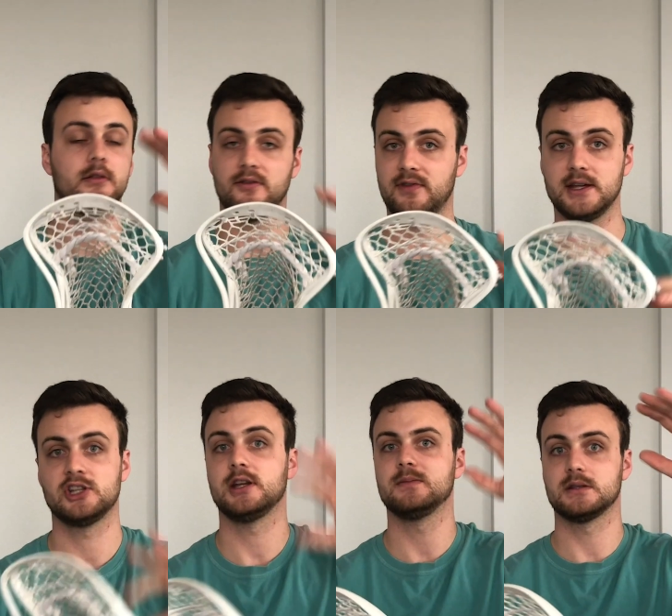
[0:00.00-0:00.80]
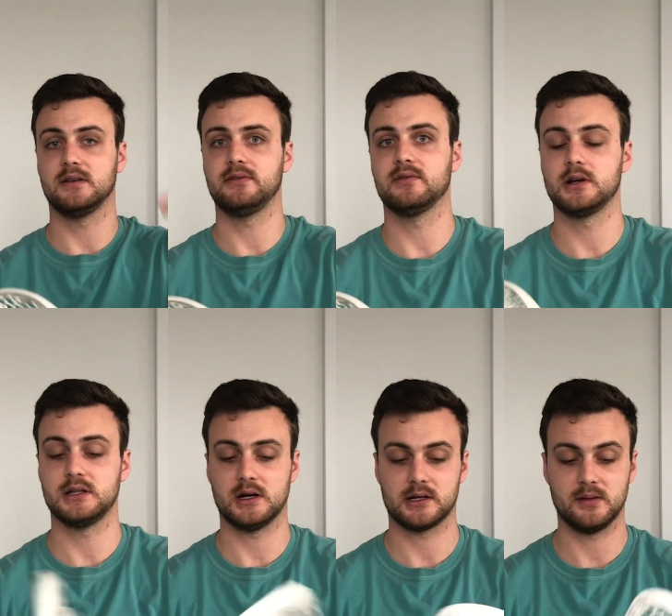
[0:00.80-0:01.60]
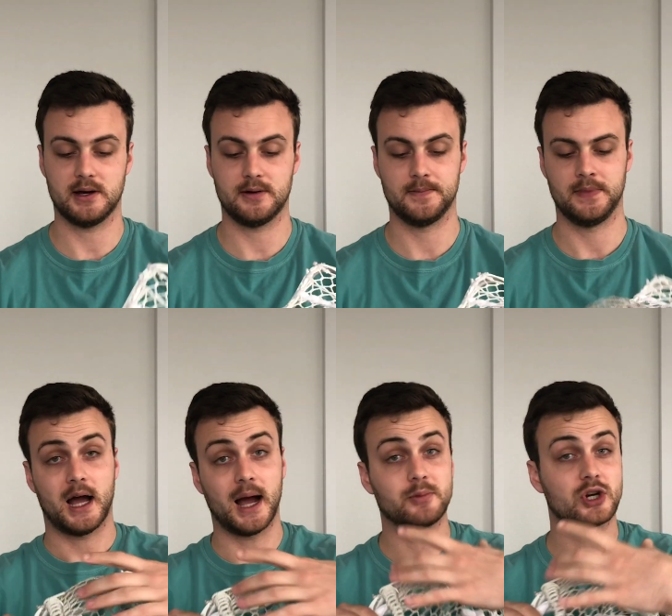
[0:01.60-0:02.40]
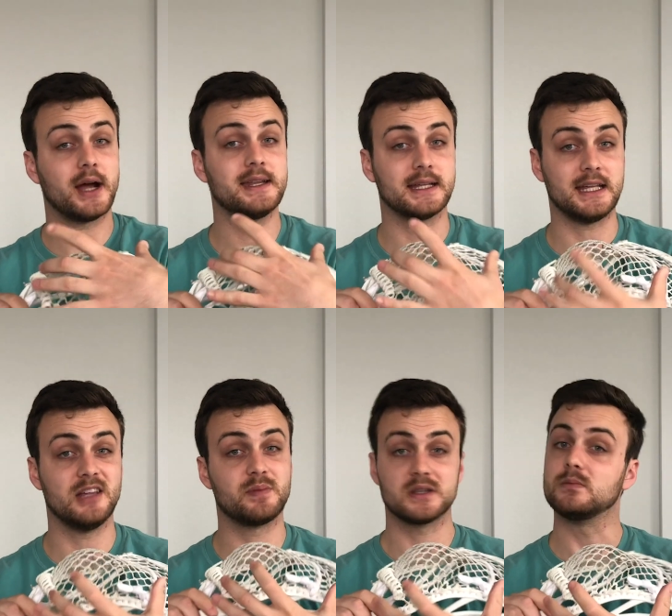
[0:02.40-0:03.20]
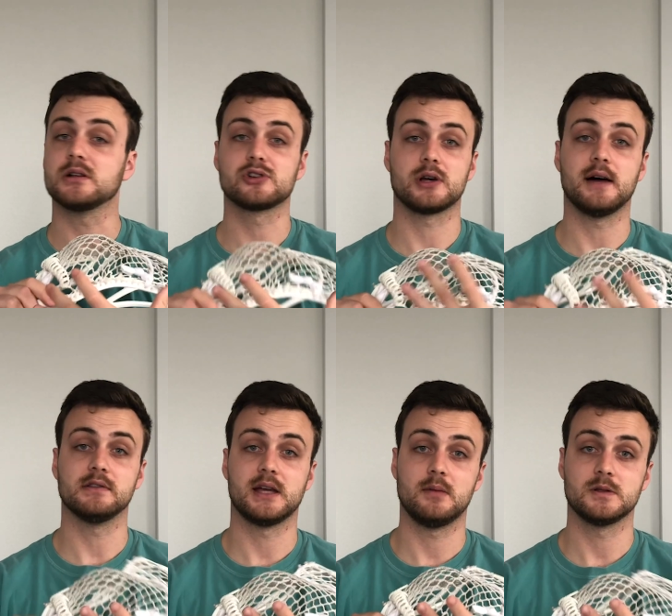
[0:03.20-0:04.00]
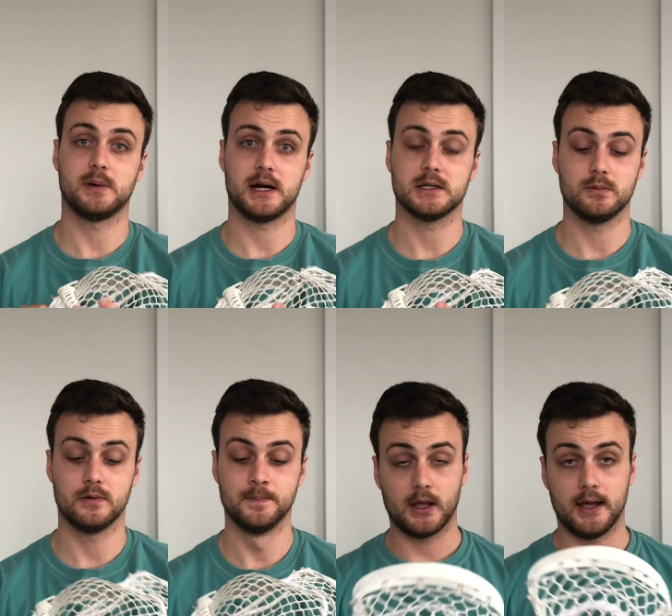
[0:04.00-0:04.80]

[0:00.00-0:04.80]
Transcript: and the face shape stuff we've already talked about, I'm trying to keep as much travel time as possible.